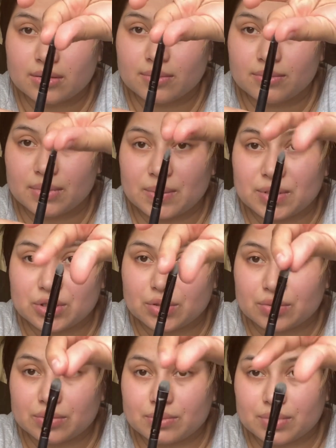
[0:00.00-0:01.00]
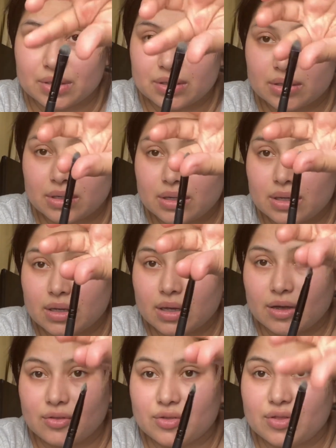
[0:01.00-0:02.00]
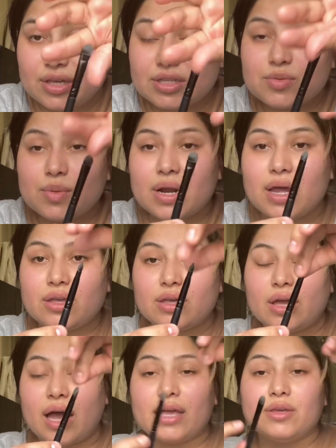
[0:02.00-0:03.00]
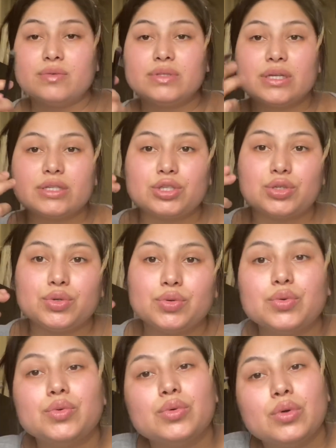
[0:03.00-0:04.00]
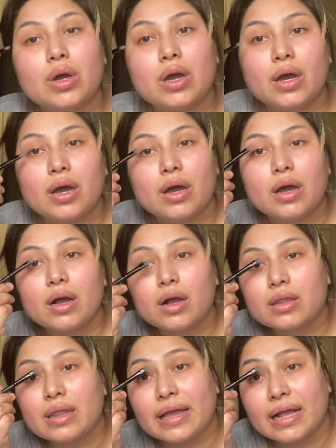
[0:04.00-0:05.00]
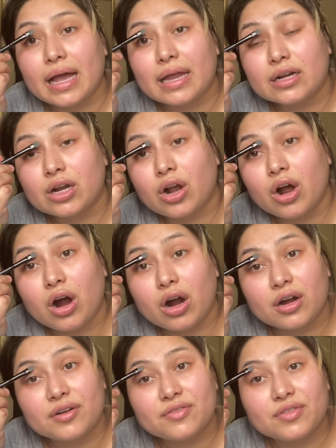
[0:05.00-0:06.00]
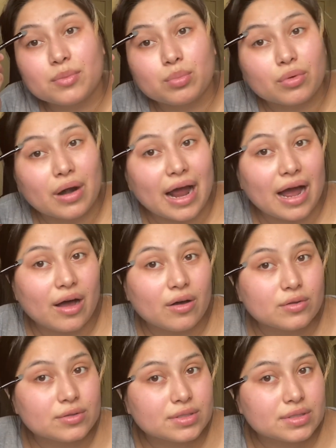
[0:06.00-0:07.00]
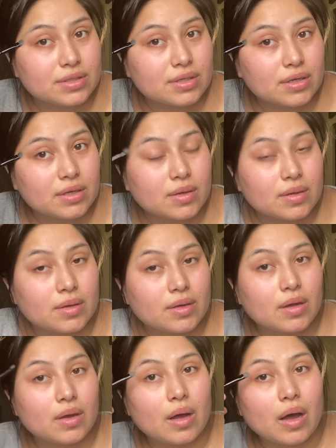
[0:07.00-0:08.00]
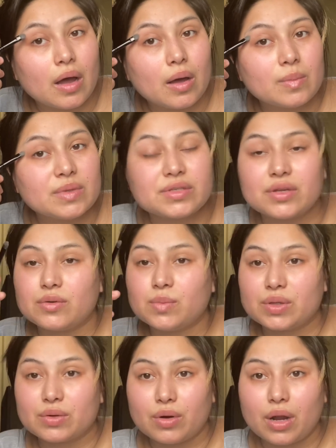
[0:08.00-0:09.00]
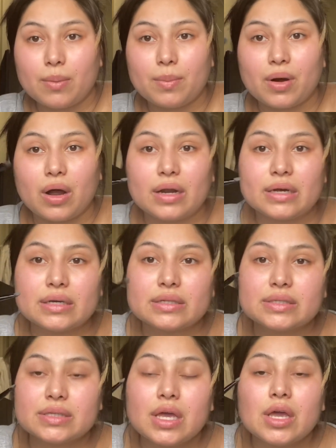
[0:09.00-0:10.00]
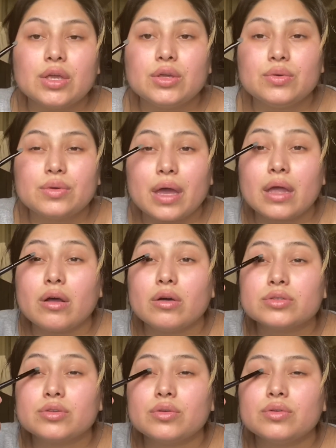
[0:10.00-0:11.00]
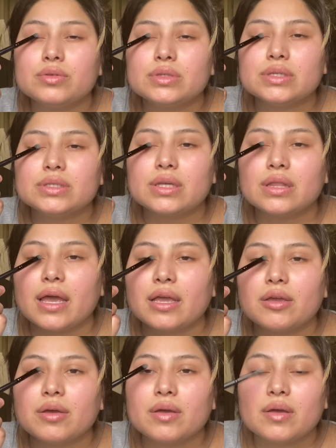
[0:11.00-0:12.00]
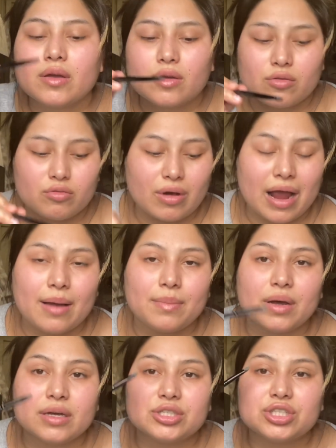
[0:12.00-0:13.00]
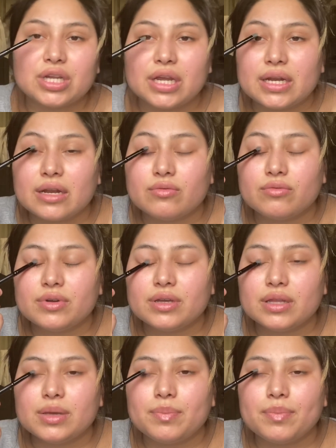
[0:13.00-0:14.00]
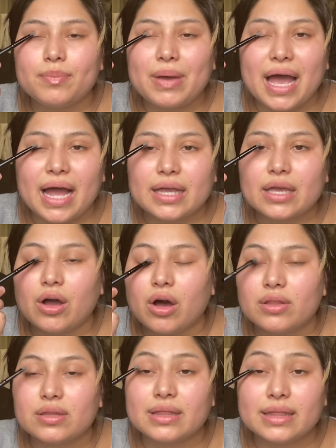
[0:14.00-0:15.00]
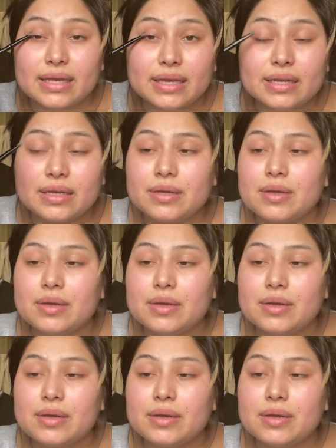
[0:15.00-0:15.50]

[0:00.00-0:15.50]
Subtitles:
Maybe 2, but this one, I use it to like kind of carve the brows. It's good with cream products. You can also use it to like grab a shade and really pack it on the lid.